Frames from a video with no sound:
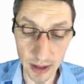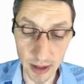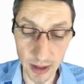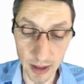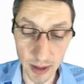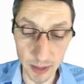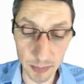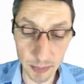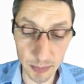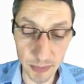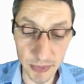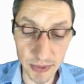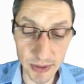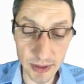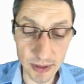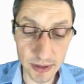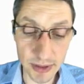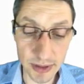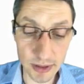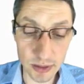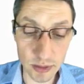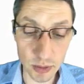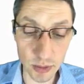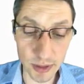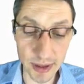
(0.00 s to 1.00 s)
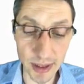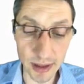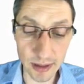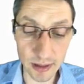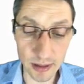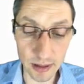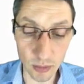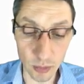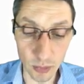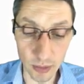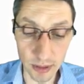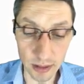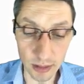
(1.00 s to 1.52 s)
appearing
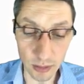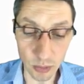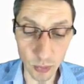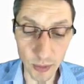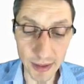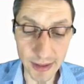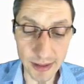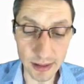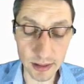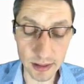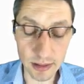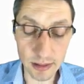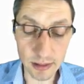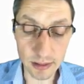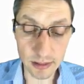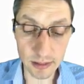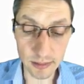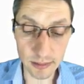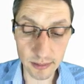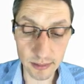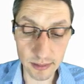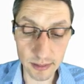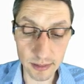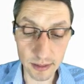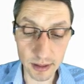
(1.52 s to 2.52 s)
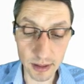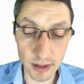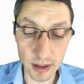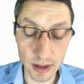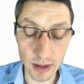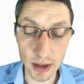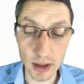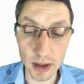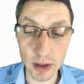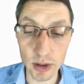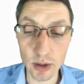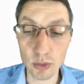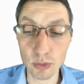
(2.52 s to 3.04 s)
together with win
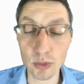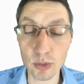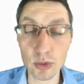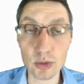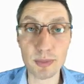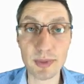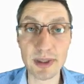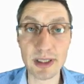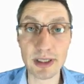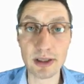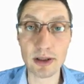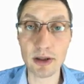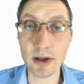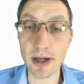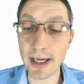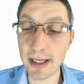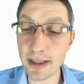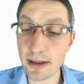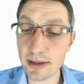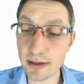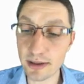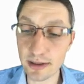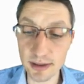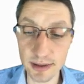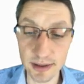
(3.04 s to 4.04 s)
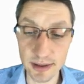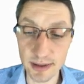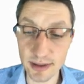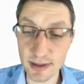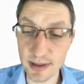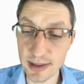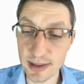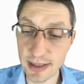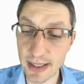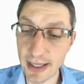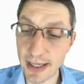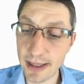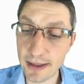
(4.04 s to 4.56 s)
would be greater than,
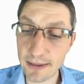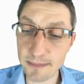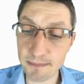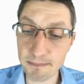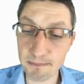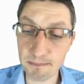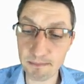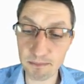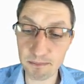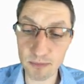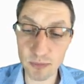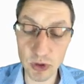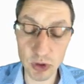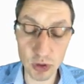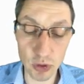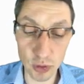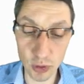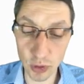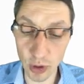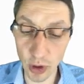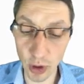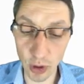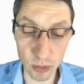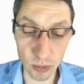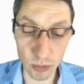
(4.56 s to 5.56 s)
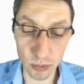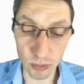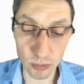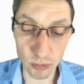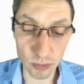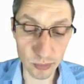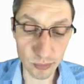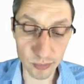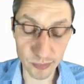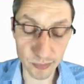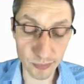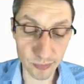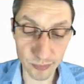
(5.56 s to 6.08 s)
say,
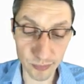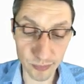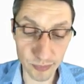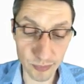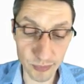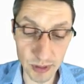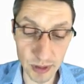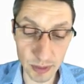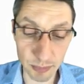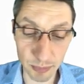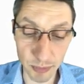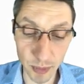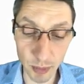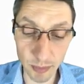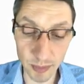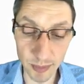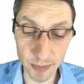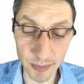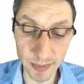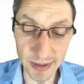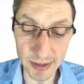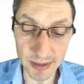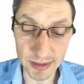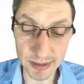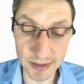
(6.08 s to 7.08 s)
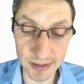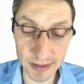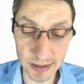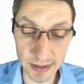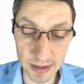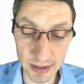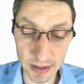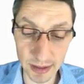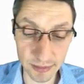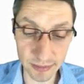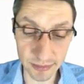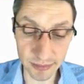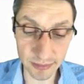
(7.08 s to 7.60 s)
the probability
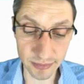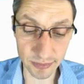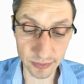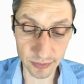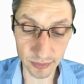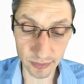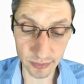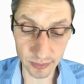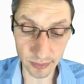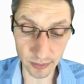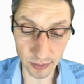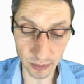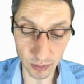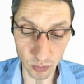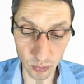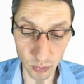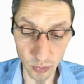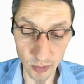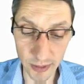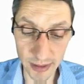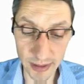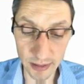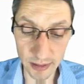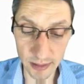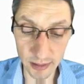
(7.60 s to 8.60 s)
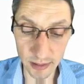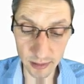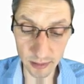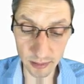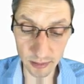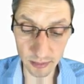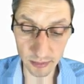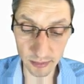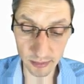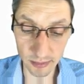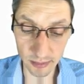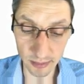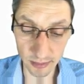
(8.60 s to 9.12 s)
of win,
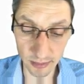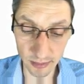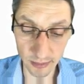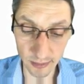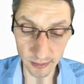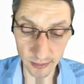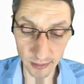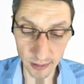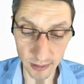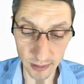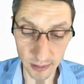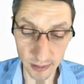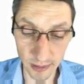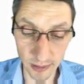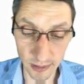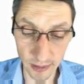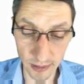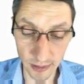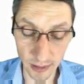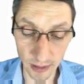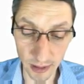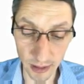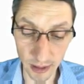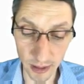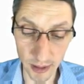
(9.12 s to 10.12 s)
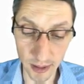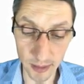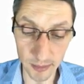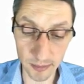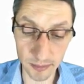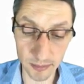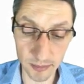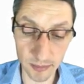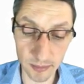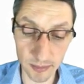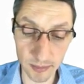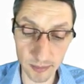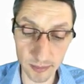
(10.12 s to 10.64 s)

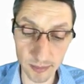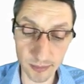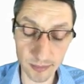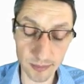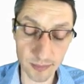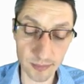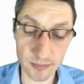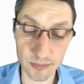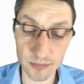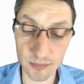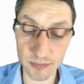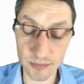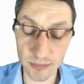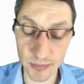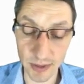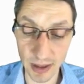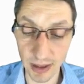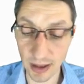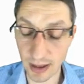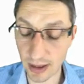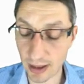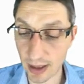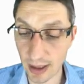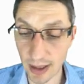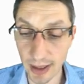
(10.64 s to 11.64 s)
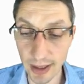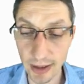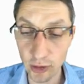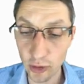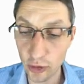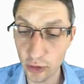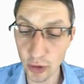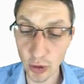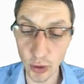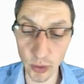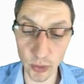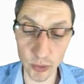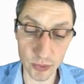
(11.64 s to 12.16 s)
I don't
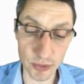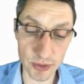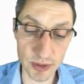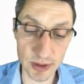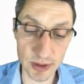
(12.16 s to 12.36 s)
know,